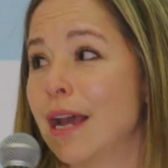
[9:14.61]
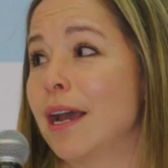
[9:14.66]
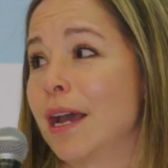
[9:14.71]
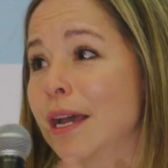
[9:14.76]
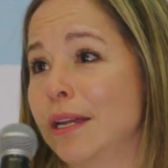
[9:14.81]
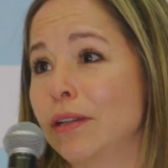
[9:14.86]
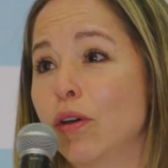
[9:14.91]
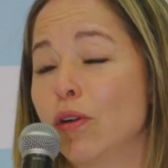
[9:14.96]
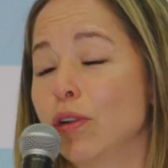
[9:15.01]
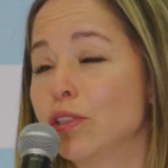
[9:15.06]

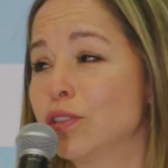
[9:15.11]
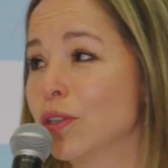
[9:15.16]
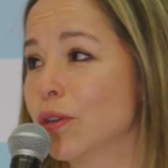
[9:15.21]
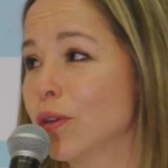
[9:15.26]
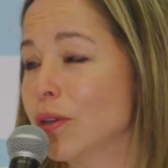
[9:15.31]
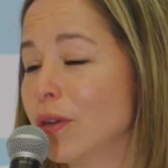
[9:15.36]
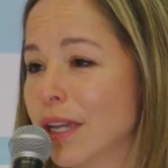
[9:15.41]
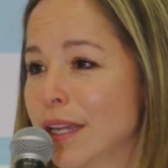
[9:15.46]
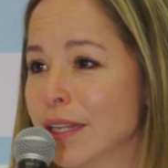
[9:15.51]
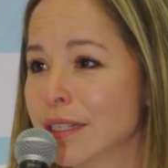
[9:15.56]
and
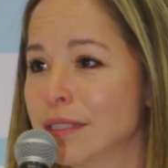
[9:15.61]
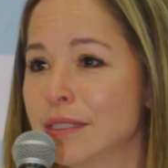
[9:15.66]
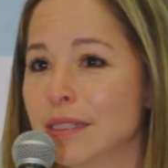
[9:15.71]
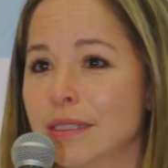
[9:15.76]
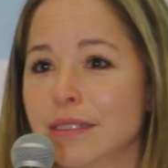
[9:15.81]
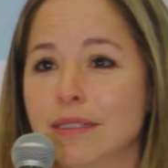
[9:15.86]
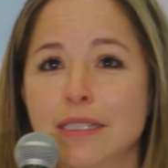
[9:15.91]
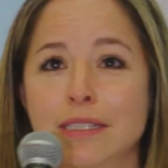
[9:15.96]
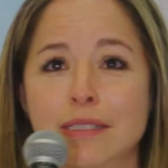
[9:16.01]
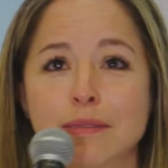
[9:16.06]
also it
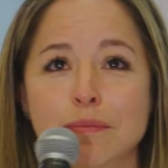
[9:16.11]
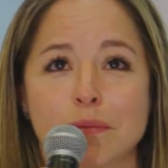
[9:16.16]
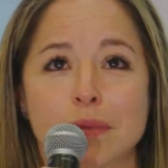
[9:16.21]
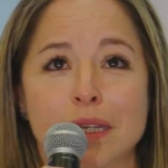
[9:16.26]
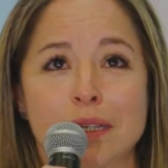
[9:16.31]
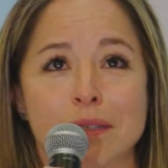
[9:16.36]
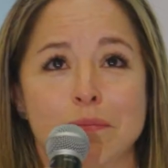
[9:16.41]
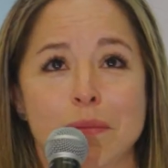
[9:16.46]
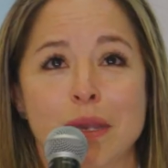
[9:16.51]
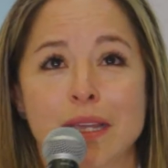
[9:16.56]

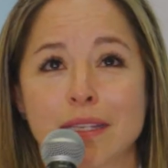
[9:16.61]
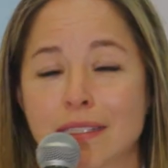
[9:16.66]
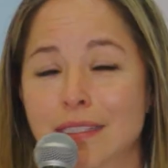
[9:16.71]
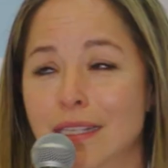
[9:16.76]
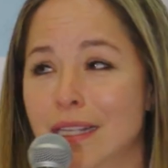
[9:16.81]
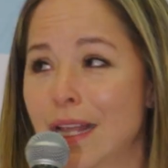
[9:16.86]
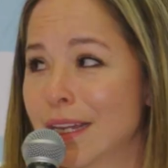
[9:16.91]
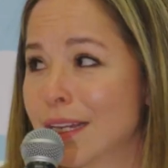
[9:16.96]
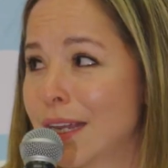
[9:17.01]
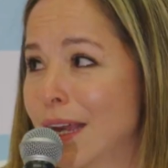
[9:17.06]
means
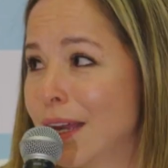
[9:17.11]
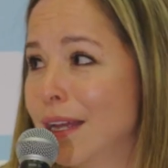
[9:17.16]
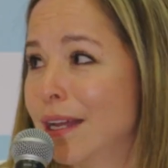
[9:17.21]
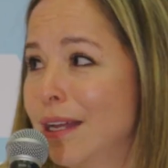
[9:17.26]
like